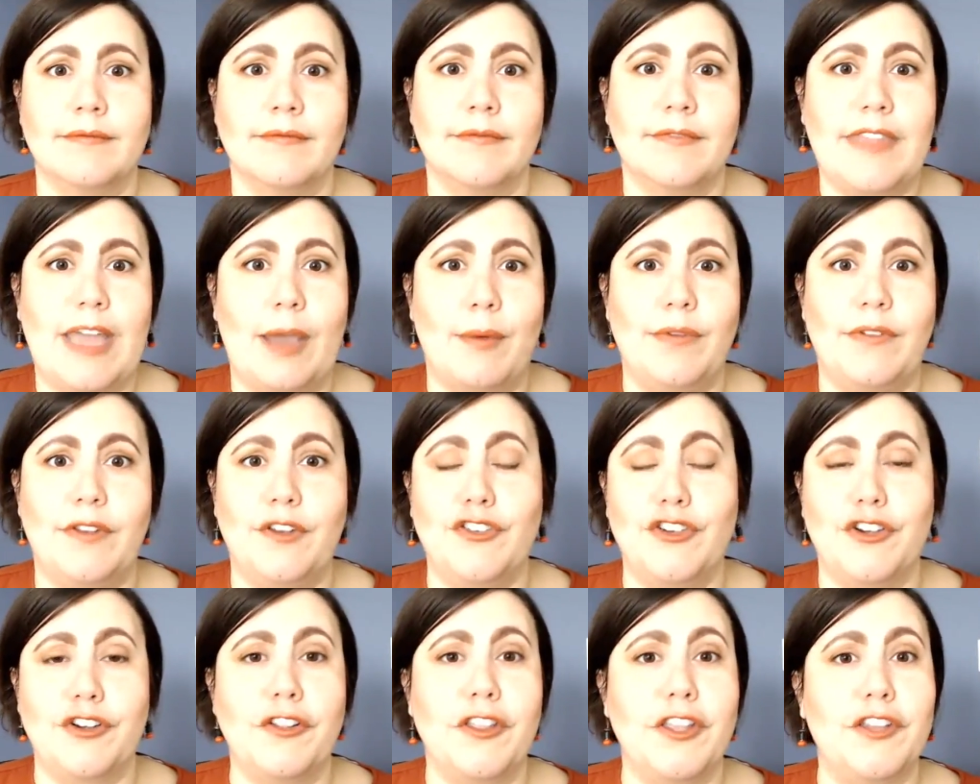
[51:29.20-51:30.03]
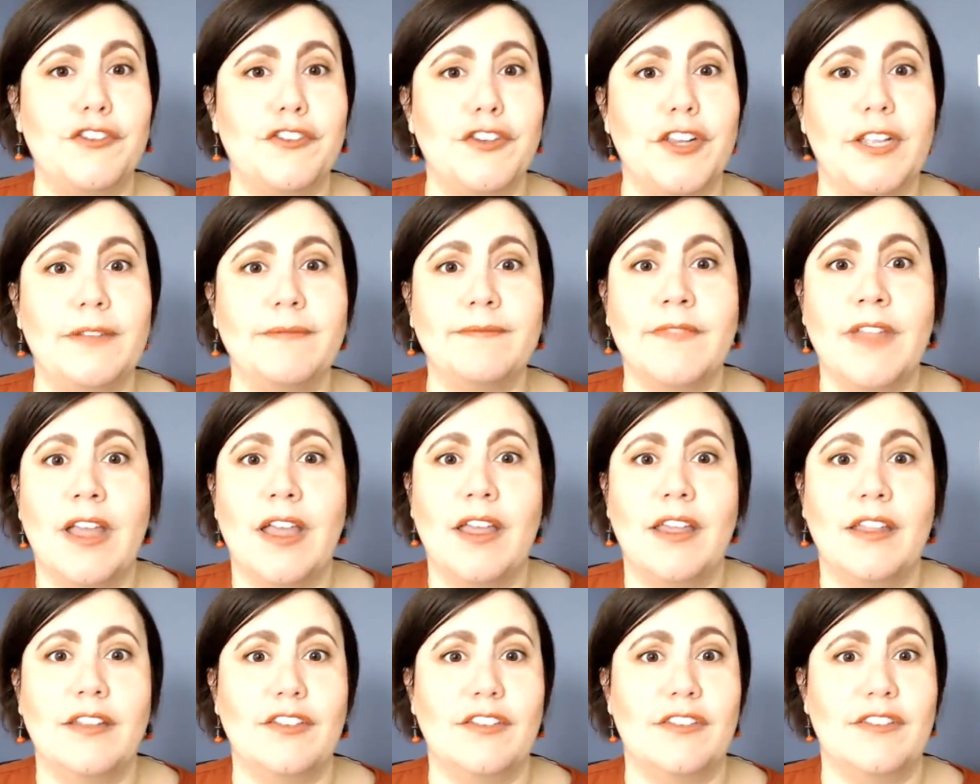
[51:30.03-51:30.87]
That was a journal entry.
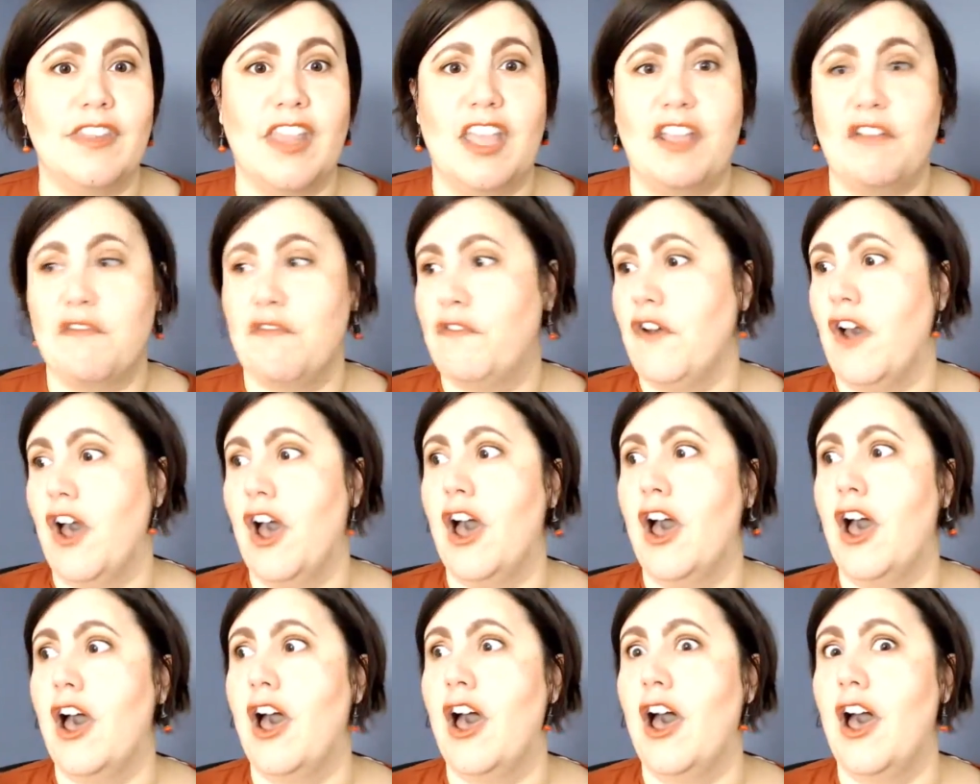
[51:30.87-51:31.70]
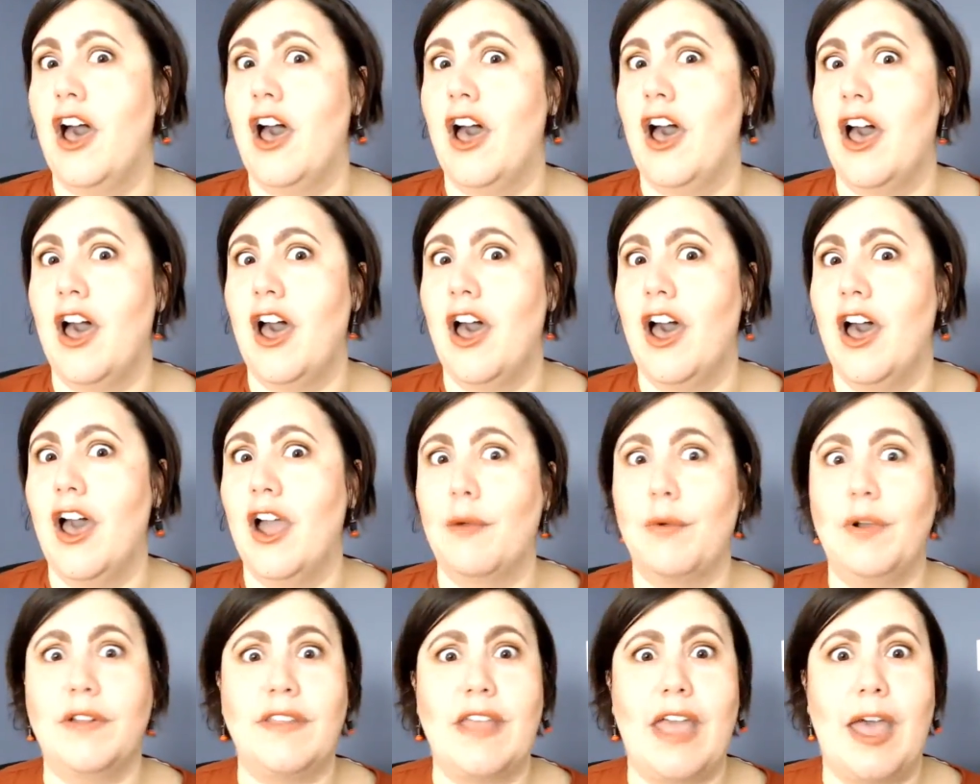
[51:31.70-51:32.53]
Just like,
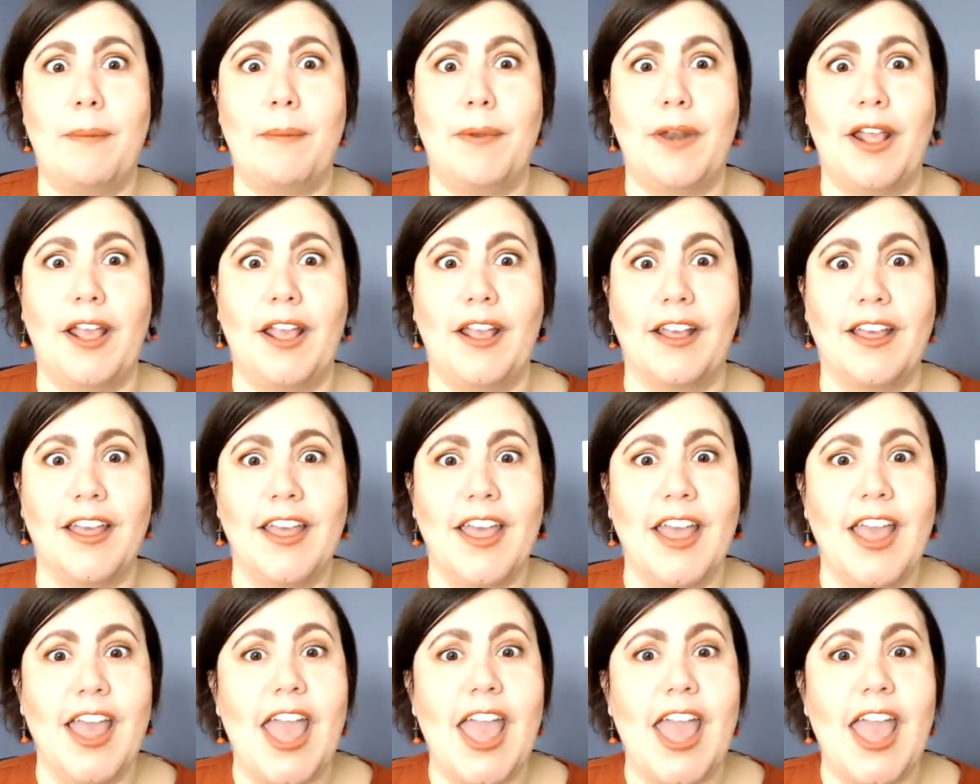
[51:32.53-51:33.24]
fuck, what's happening?